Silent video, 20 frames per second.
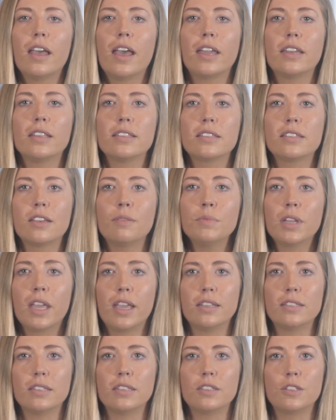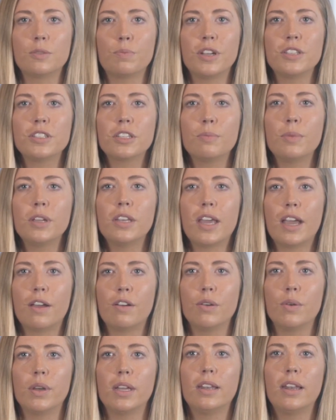And in some cases, spreads can be
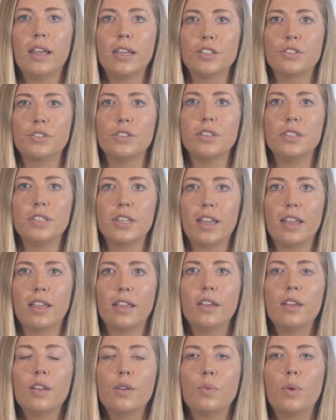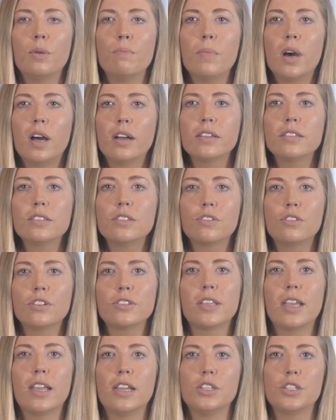narrower later in the day, when markets
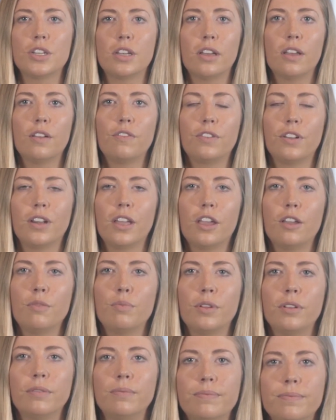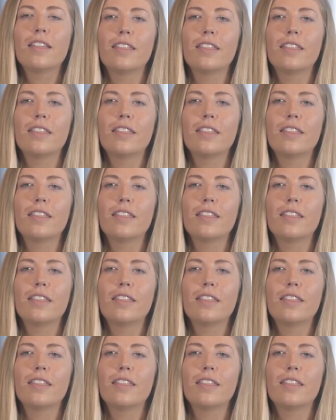across Asia are fully open.